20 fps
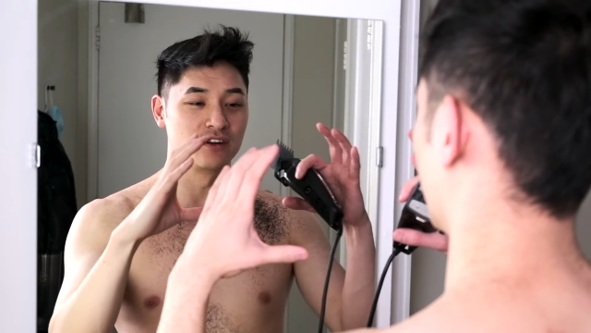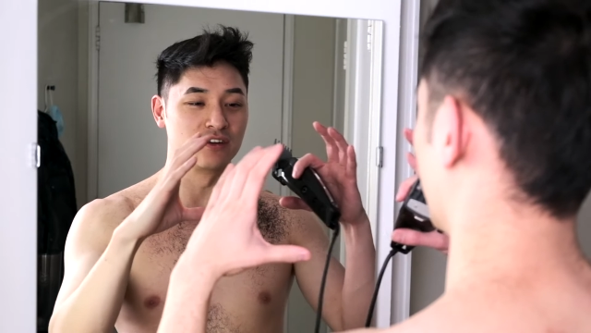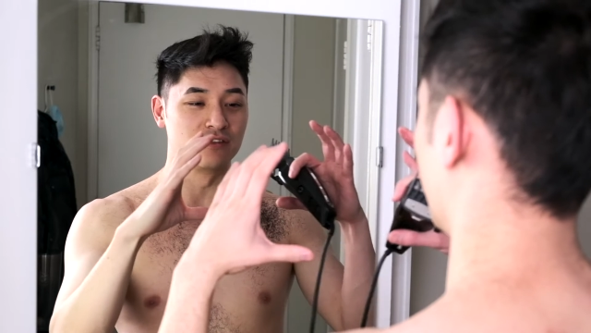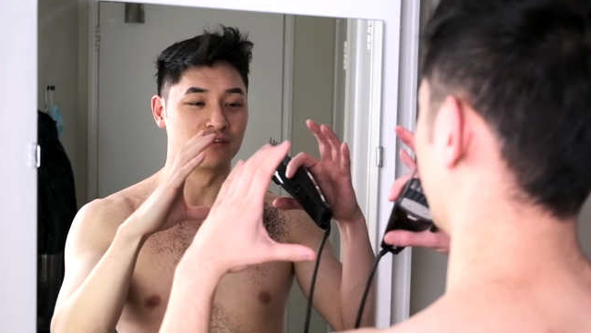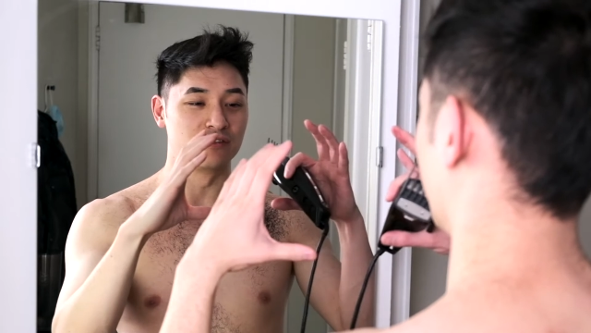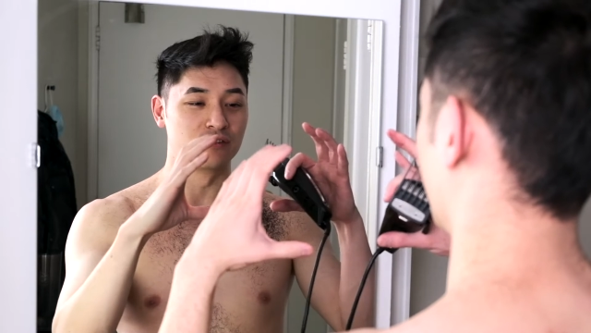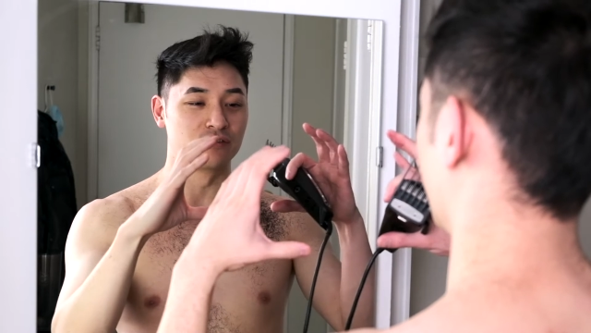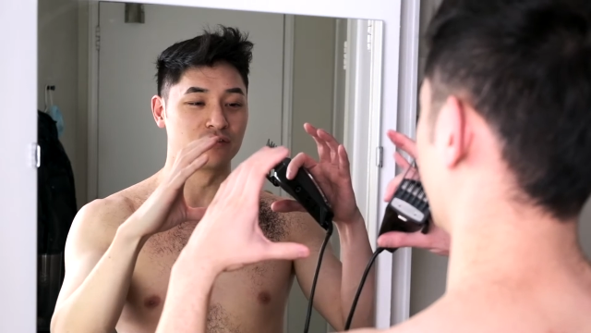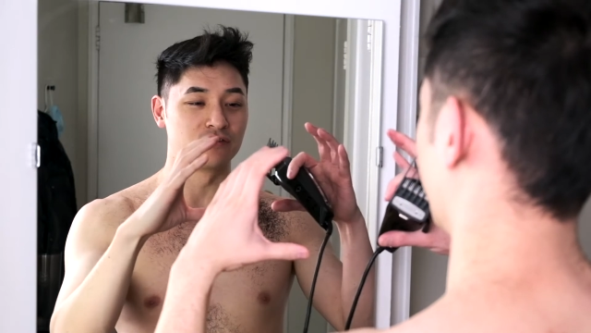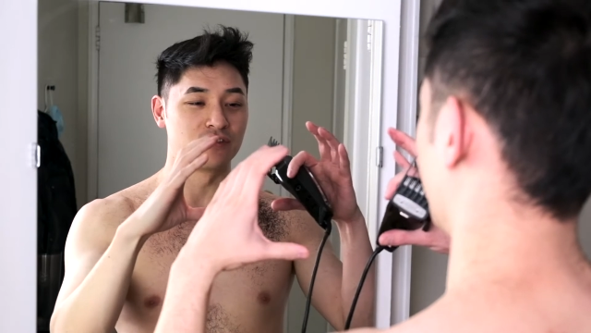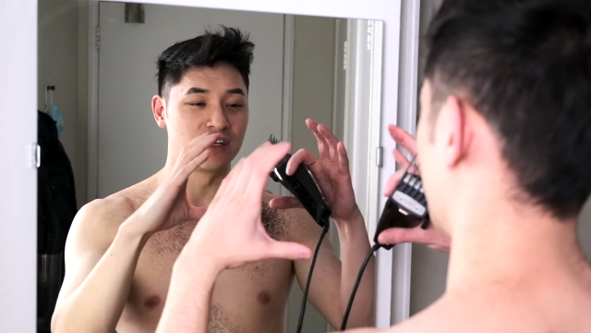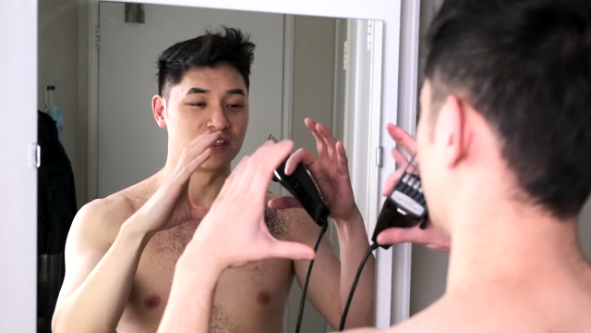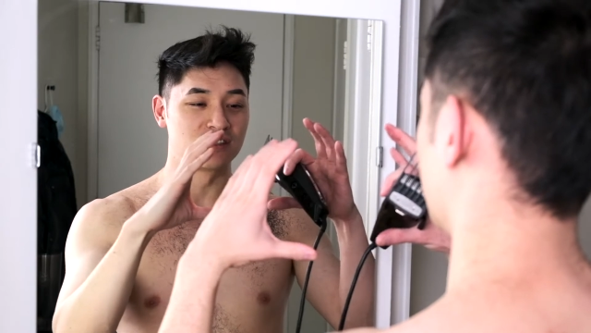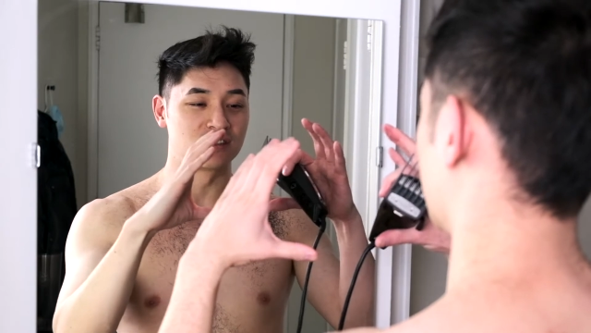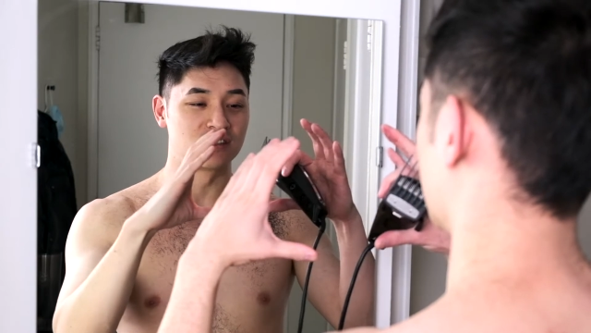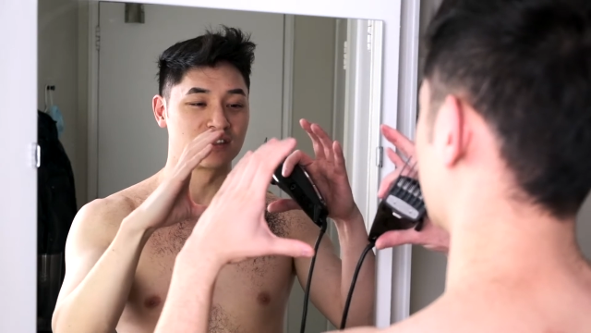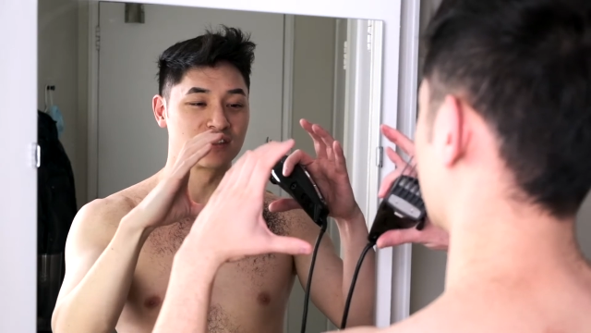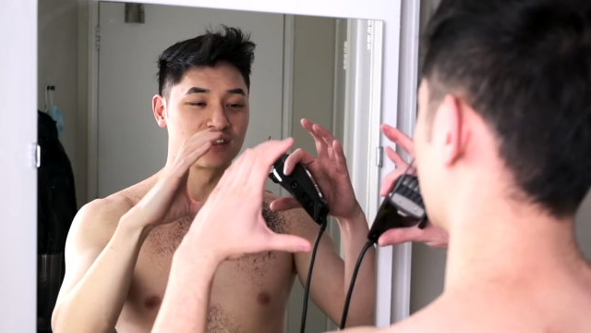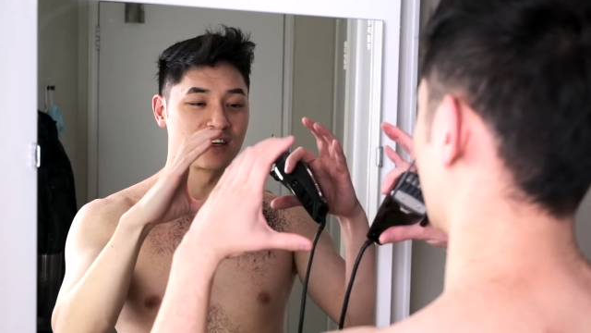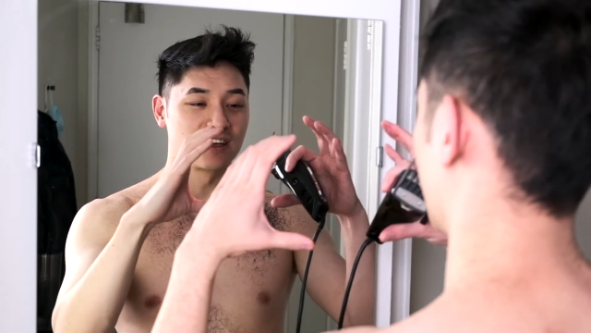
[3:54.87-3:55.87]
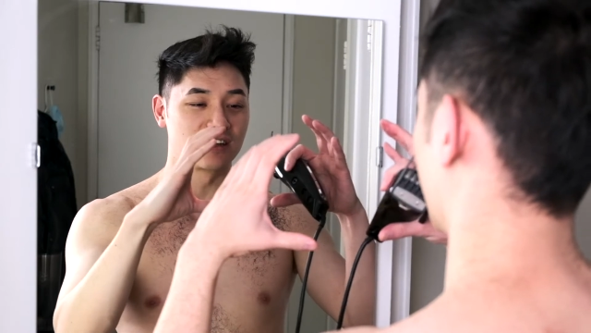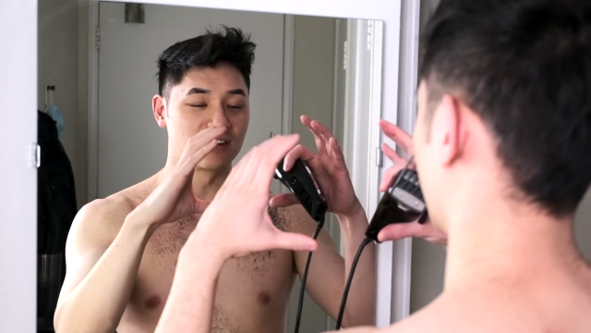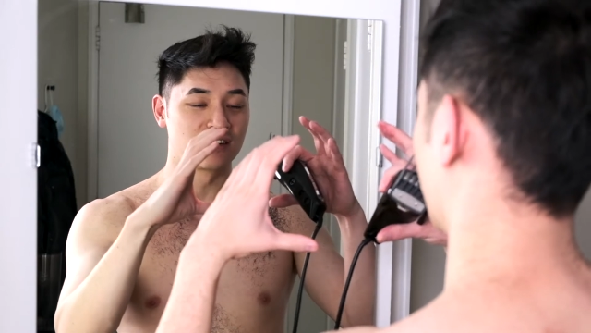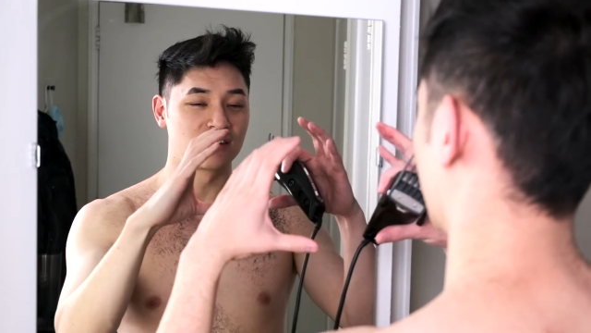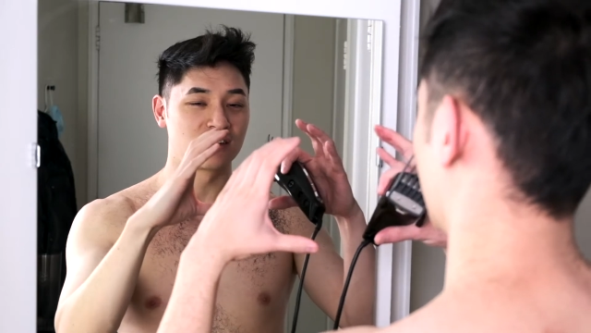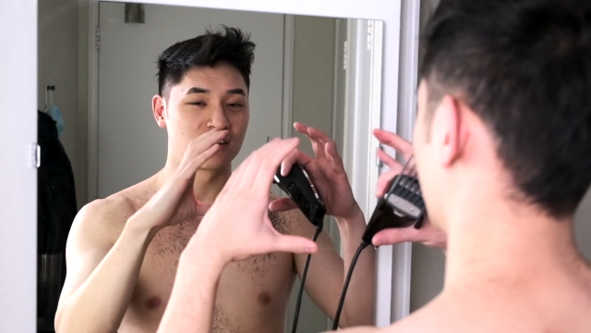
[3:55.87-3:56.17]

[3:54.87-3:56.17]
if your face is like